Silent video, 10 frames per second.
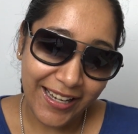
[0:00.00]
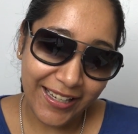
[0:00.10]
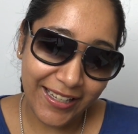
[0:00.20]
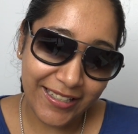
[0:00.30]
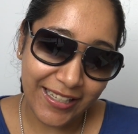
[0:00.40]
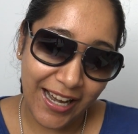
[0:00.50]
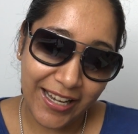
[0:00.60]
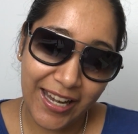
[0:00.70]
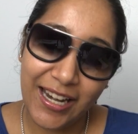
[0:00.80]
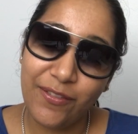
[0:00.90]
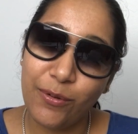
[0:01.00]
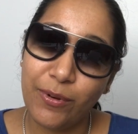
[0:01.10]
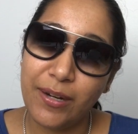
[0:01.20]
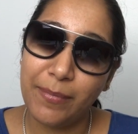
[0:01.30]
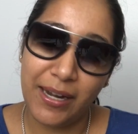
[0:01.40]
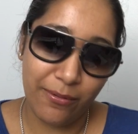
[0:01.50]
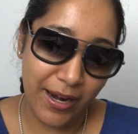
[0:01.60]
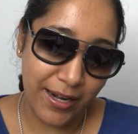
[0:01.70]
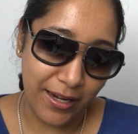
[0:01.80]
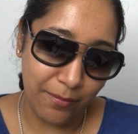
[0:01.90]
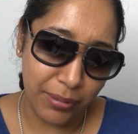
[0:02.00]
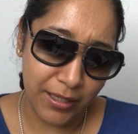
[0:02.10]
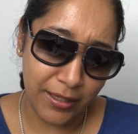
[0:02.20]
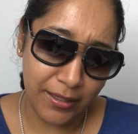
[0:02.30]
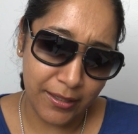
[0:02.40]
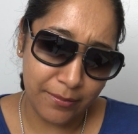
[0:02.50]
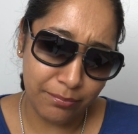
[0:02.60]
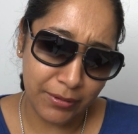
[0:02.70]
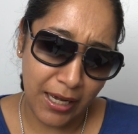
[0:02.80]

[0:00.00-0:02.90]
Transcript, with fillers: is, I can't even read my writing, but uh,